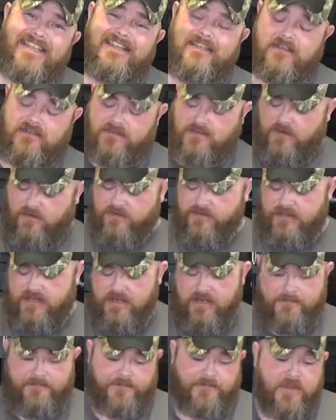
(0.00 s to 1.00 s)
in this little
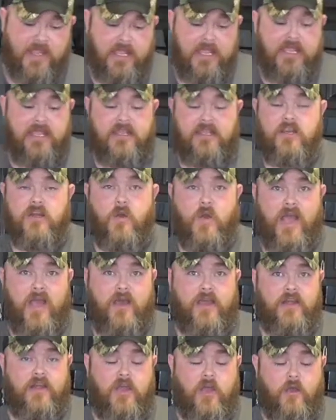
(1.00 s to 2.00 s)
thing. You know how
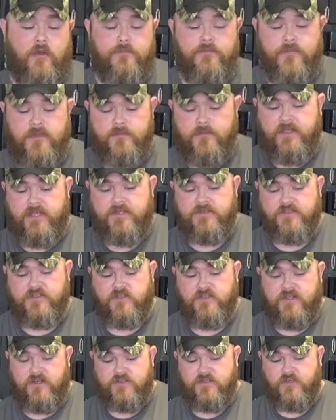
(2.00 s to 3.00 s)
I know? Because
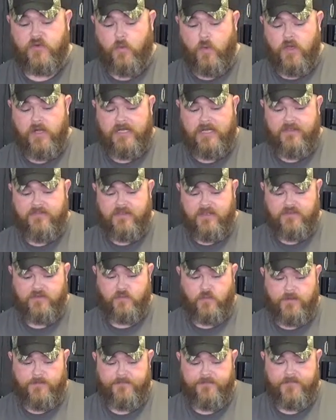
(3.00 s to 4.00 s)
there's 20 in this
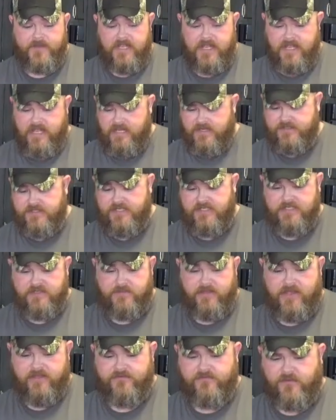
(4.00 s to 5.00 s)
one, and she's
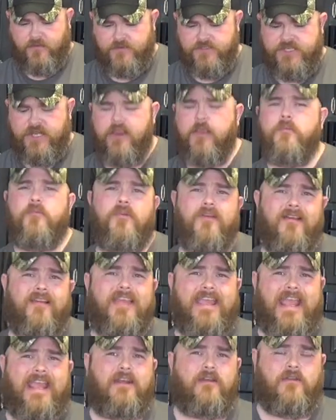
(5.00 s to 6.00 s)
about She could
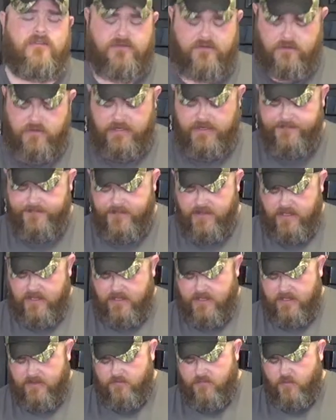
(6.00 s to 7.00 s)
probably handle 30.
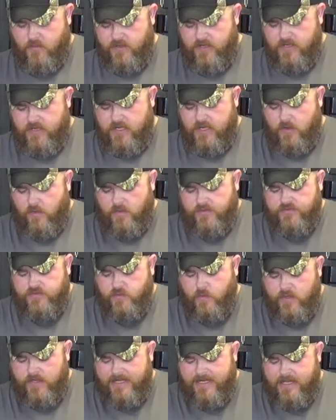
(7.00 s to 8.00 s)
But we're going to go with
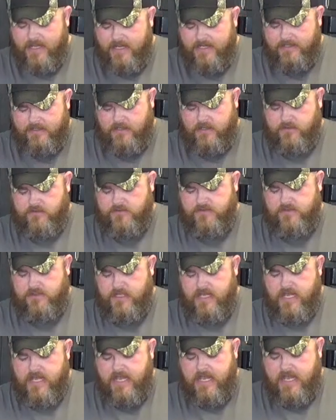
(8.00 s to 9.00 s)
20 hot dogs.
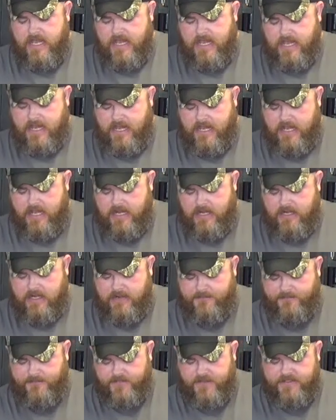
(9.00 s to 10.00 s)
And
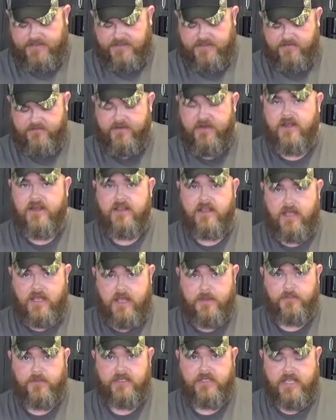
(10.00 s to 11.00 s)
this is a very
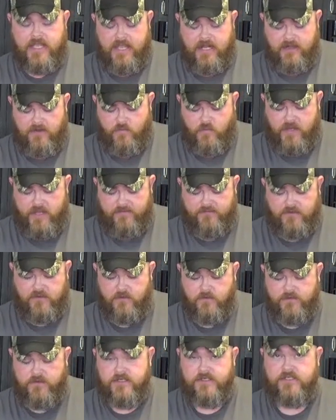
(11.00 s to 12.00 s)
complicated way of
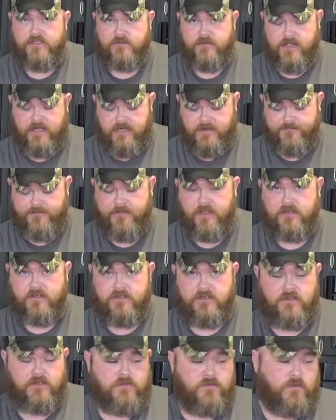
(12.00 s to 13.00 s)
doing this. You ready? I
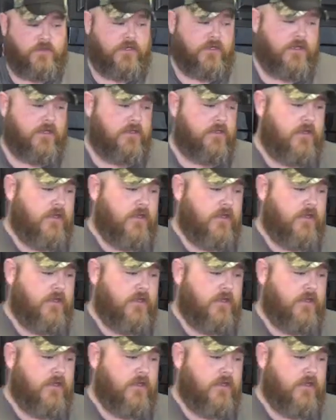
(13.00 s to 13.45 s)
just took 20 hot